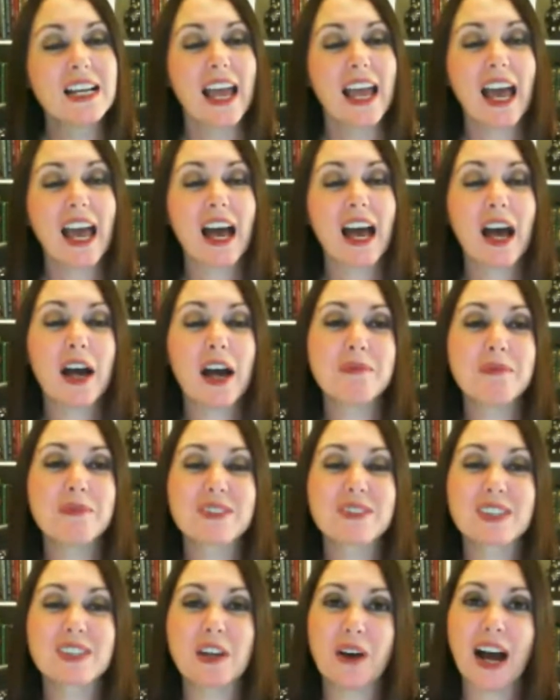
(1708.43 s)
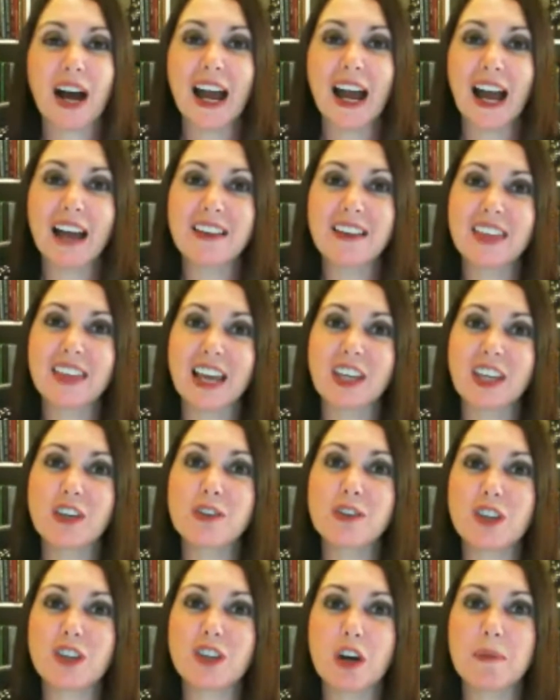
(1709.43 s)
So I thank you
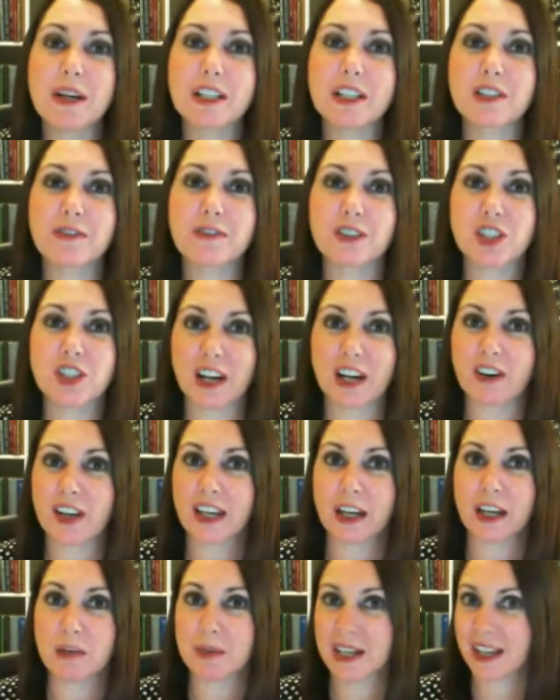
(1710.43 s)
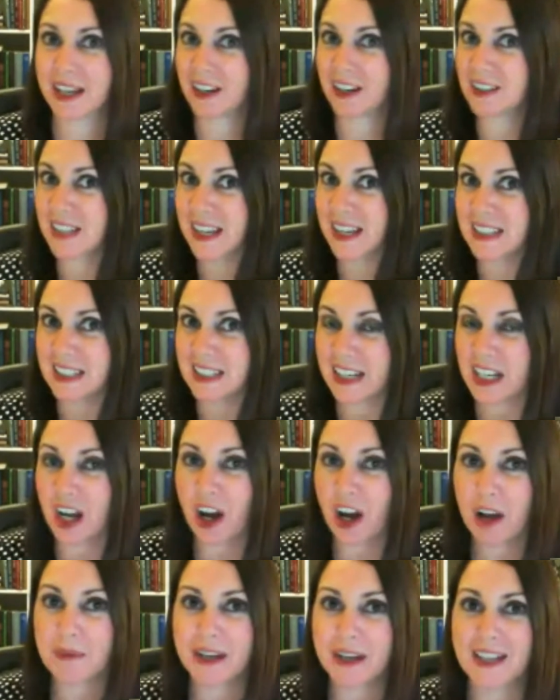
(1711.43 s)
so much for sharing. Anybody else has any
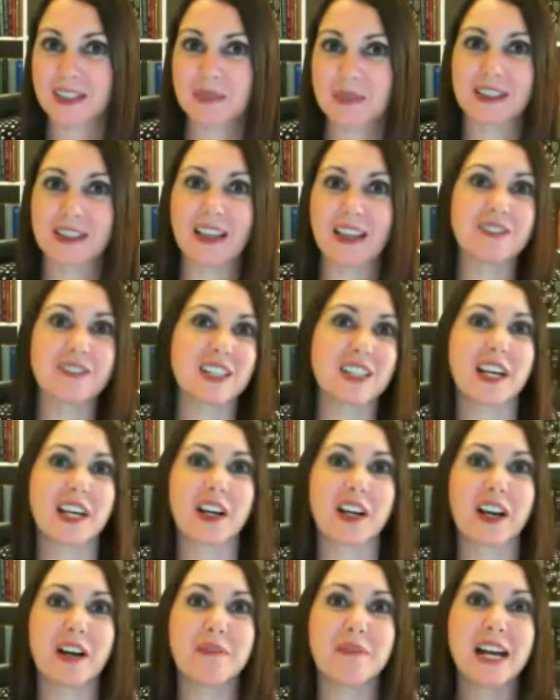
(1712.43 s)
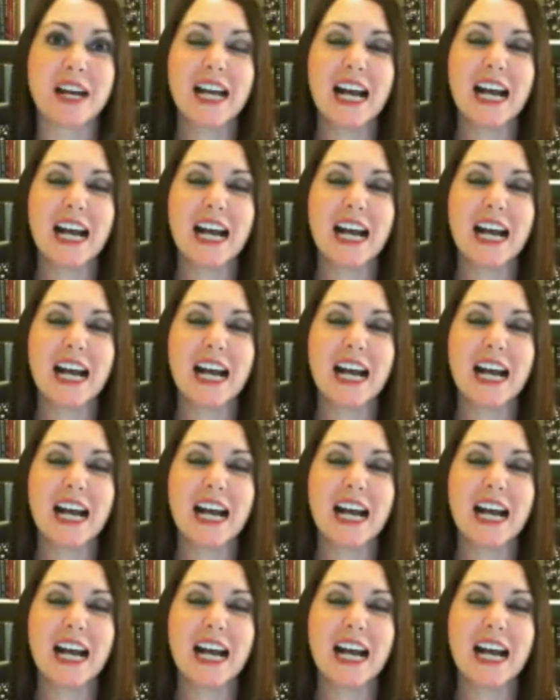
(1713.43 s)
comments, we'd love to hear them.